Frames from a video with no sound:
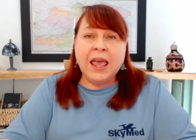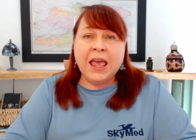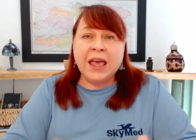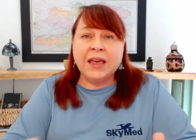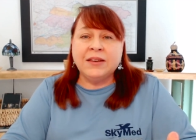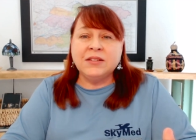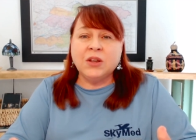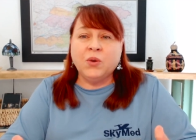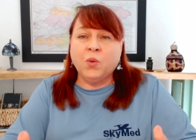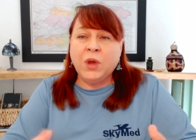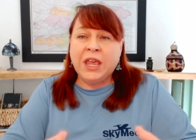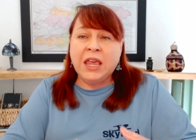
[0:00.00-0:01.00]
And
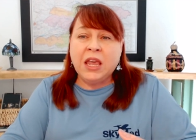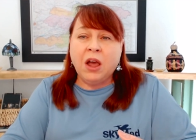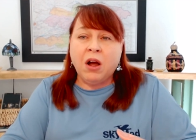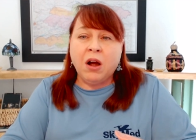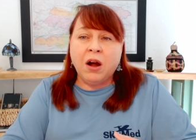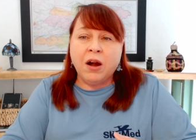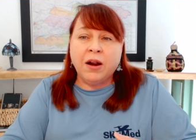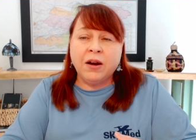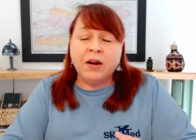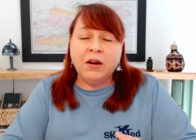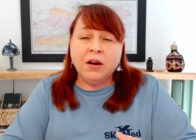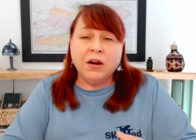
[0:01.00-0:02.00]
we
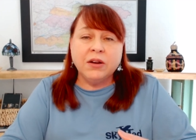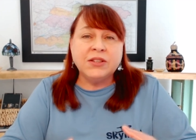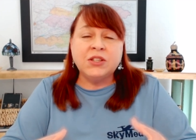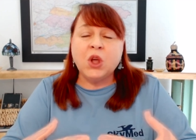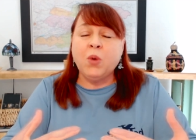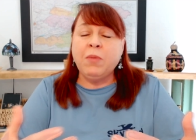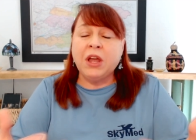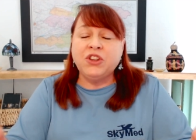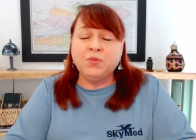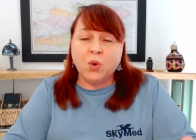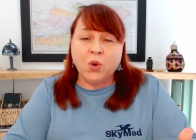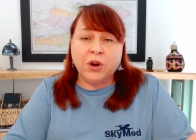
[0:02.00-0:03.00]
are so
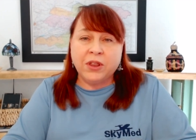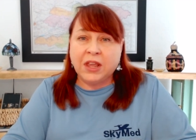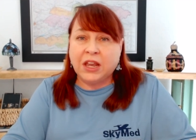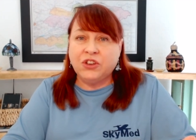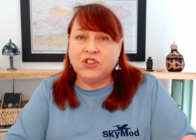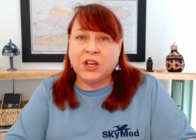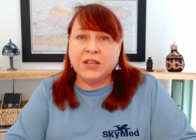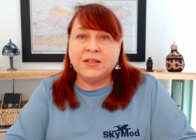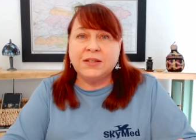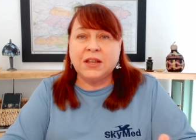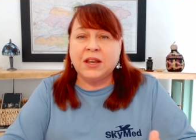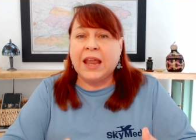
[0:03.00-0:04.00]
much more than
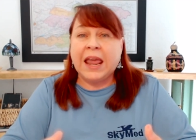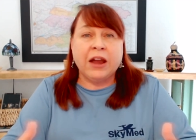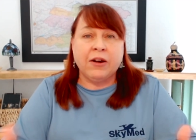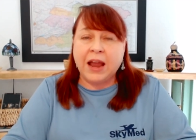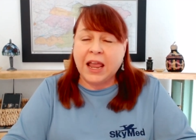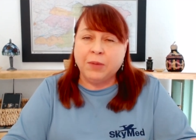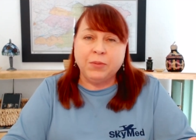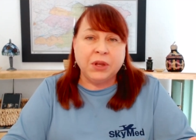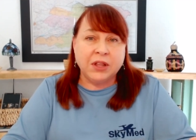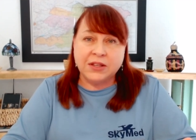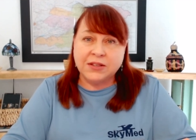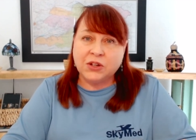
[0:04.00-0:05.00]
just an air
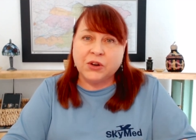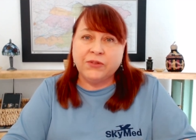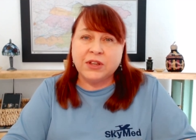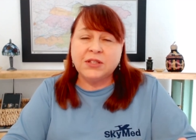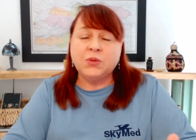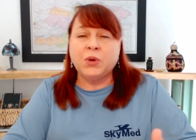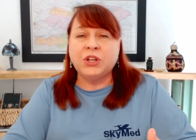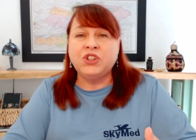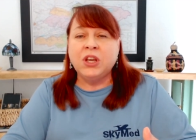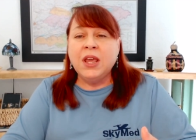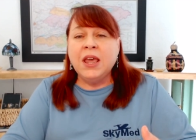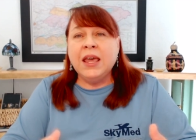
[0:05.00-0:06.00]
ambulance service,
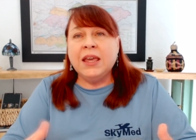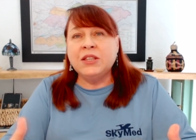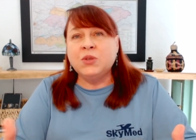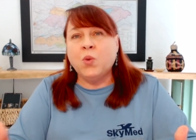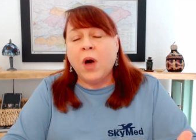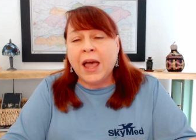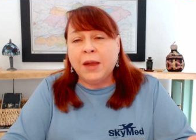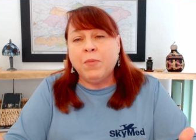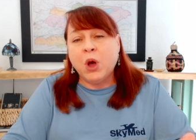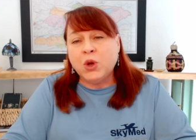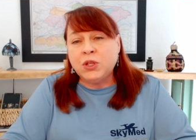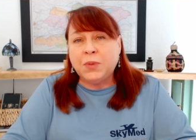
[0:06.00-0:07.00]
which is why
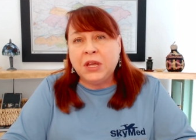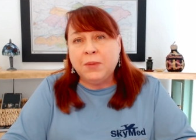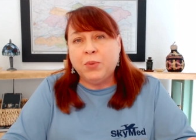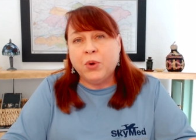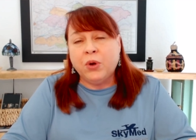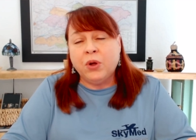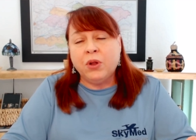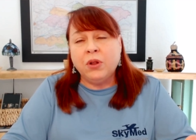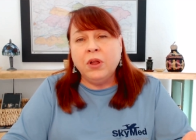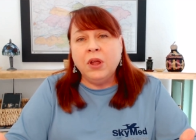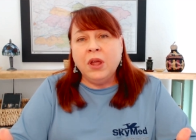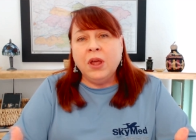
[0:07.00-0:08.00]
most
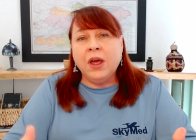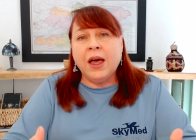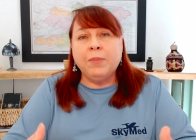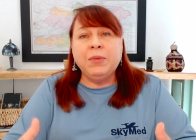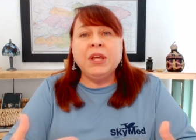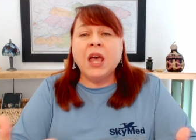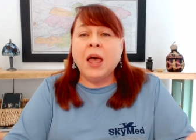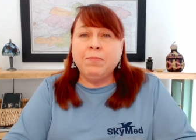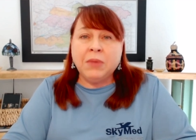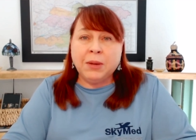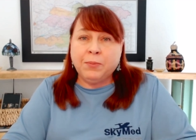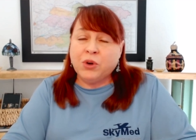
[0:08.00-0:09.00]
people Uh,
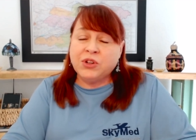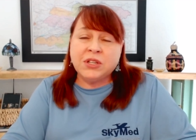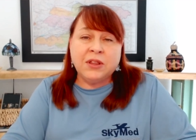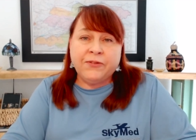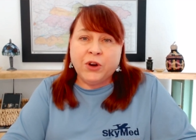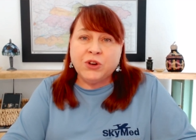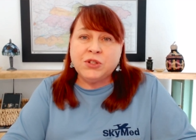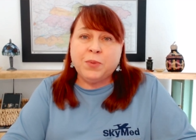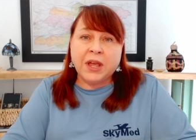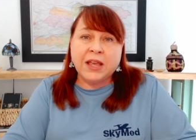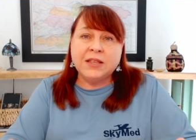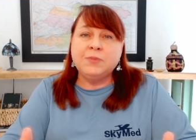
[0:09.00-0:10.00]
become members in the
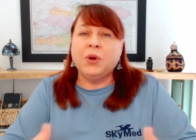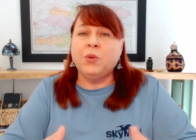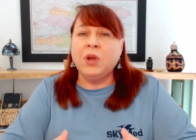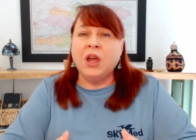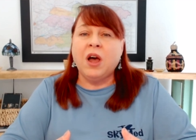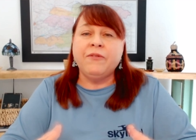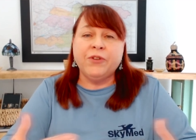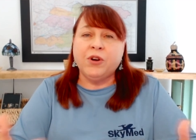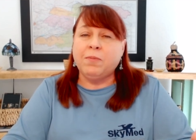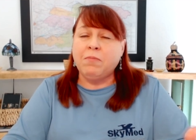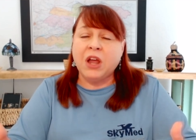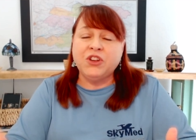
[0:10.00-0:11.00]
first place, but we
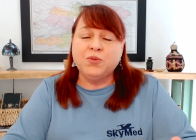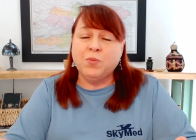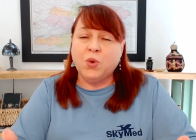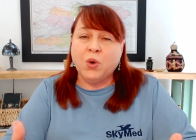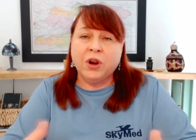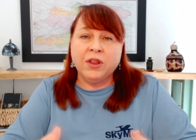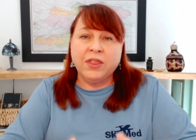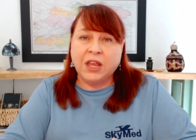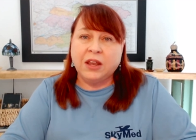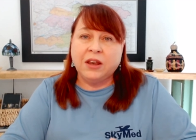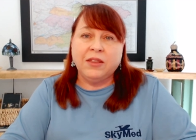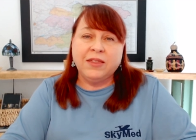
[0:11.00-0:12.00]
offer much more
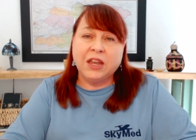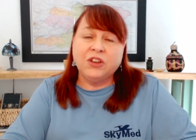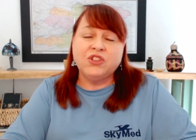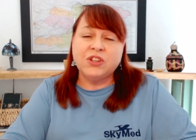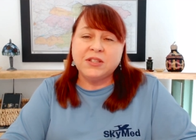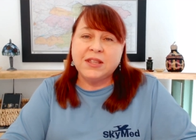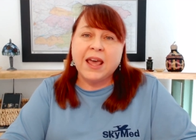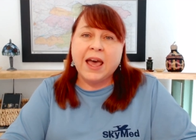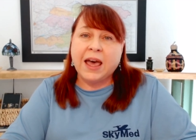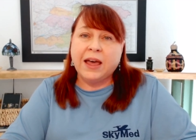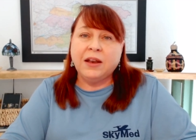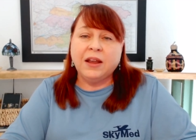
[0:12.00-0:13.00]
than than just
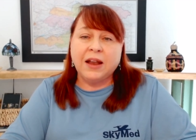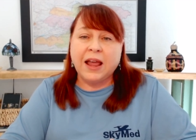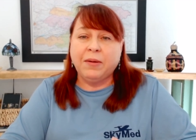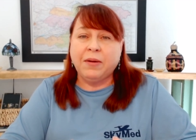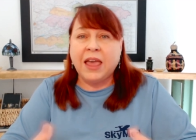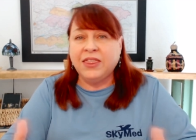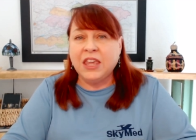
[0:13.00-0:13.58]
that. And I,